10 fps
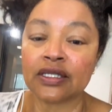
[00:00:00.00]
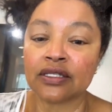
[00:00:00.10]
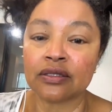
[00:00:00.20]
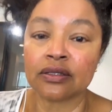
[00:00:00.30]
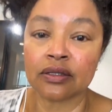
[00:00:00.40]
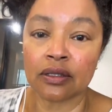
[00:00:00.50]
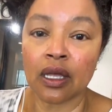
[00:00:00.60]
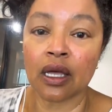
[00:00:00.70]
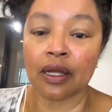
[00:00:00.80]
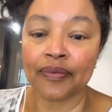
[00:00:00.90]
Because
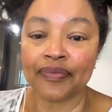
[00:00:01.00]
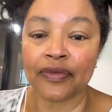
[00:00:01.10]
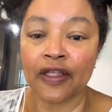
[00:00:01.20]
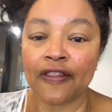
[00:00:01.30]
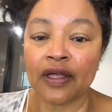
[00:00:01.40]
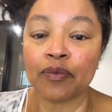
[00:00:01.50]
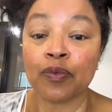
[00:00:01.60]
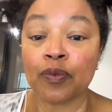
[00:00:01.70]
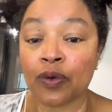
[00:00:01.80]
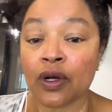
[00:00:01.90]
that's, yeah. And
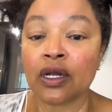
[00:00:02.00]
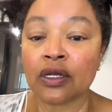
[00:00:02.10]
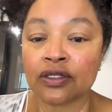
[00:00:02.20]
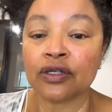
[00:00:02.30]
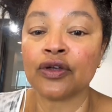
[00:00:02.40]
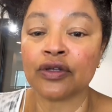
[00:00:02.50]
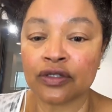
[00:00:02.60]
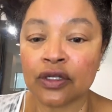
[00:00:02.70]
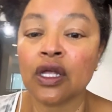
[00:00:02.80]
then product. So